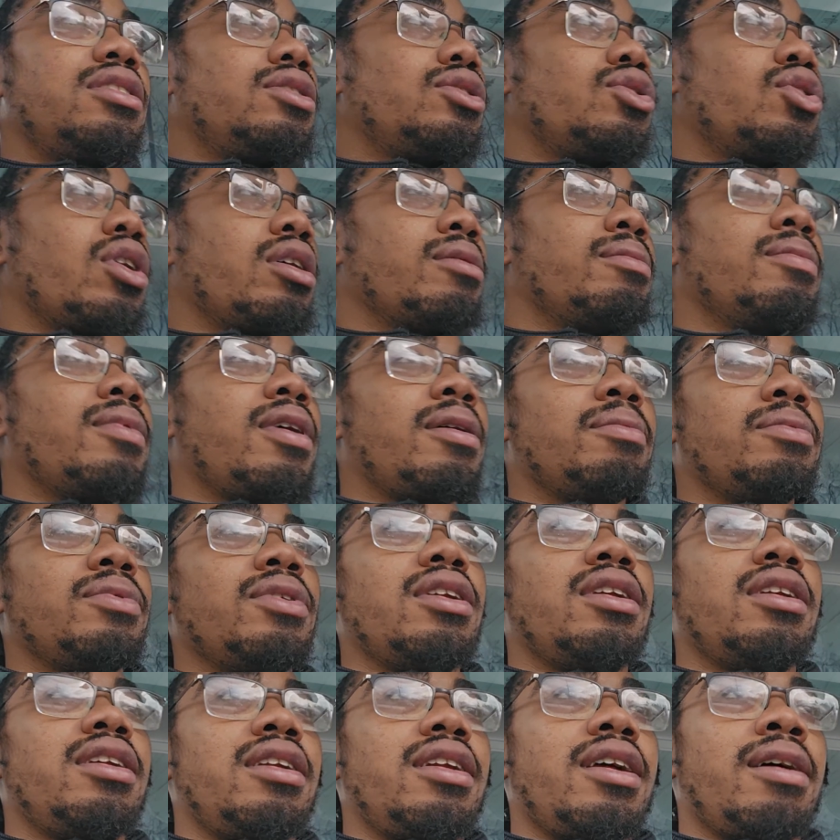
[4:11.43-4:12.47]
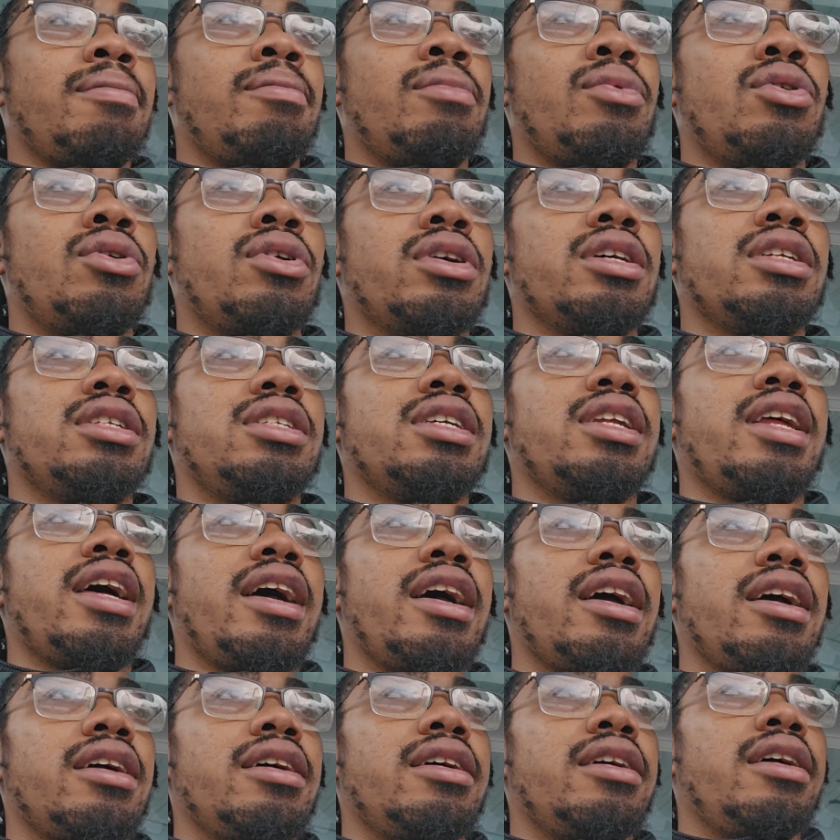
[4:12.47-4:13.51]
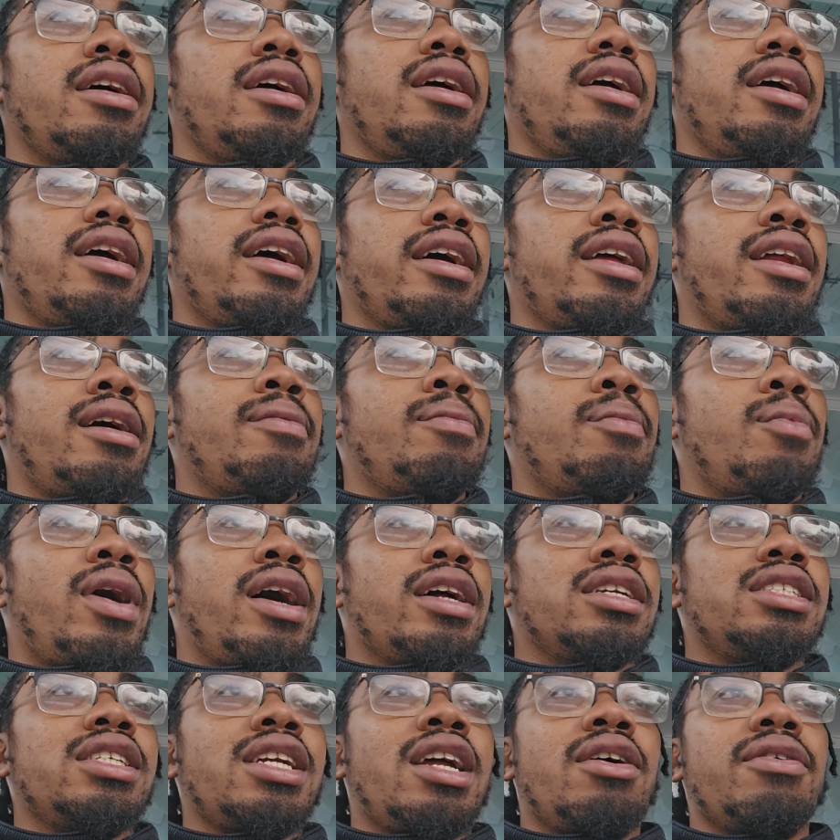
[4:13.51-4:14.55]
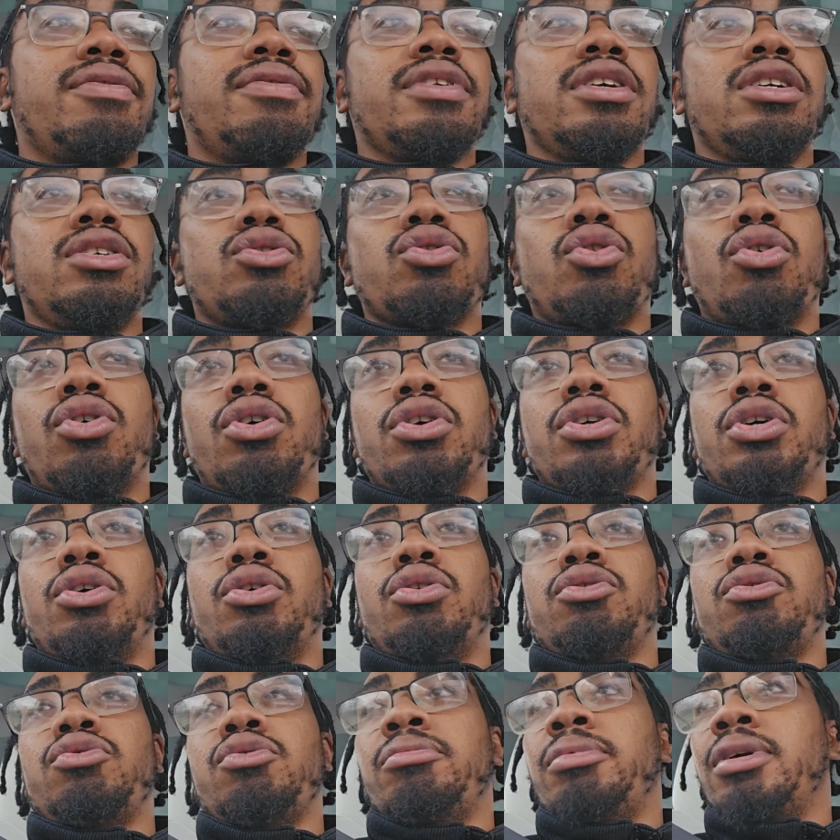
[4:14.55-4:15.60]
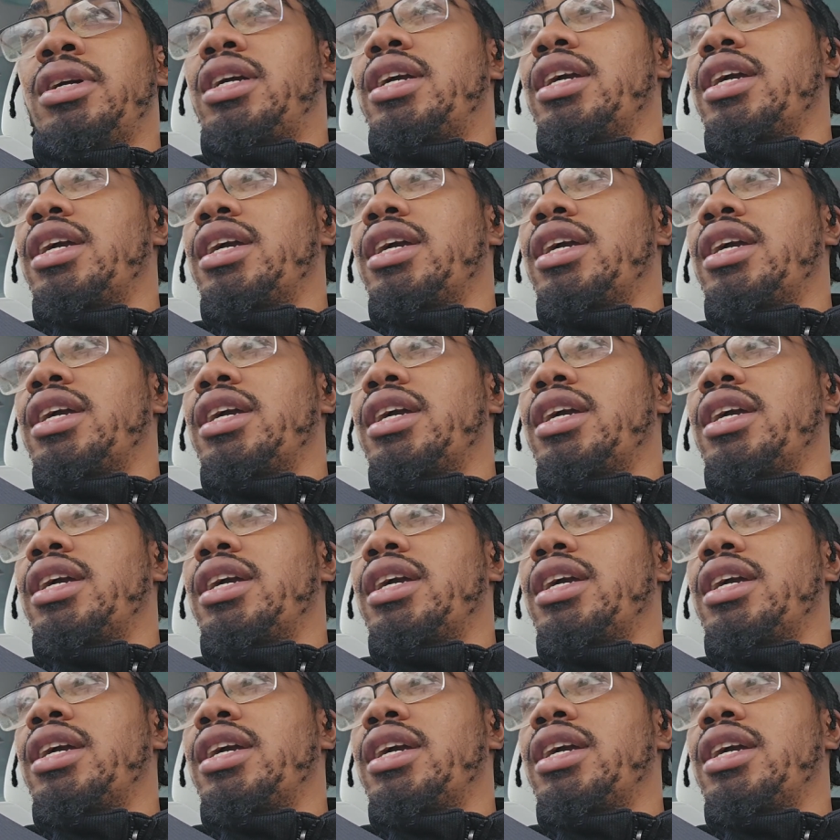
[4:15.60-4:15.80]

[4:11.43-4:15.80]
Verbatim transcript: So I'm, I'm, I'm more into that and I'm watching out for these Orioles. We've been